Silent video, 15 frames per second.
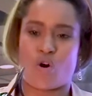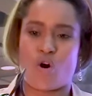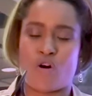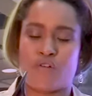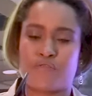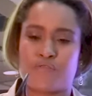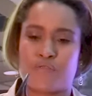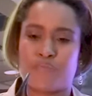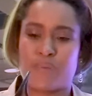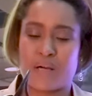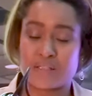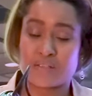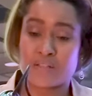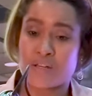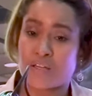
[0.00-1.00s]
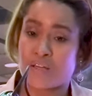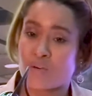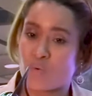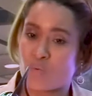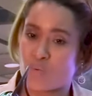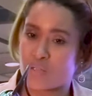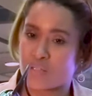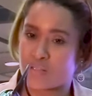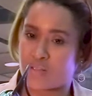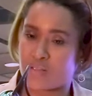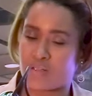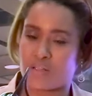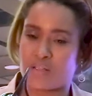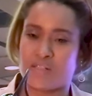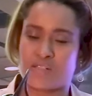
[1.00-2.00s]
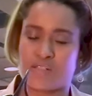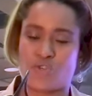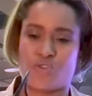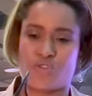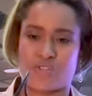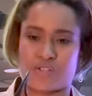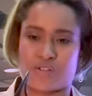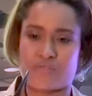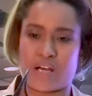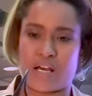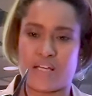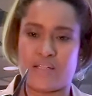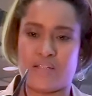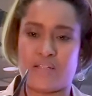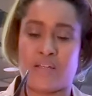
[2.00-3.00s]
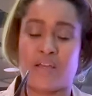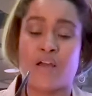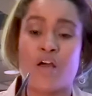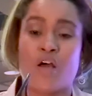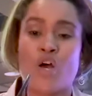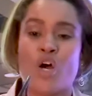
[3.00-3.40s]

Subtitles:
of partnering with the institutions of higher learning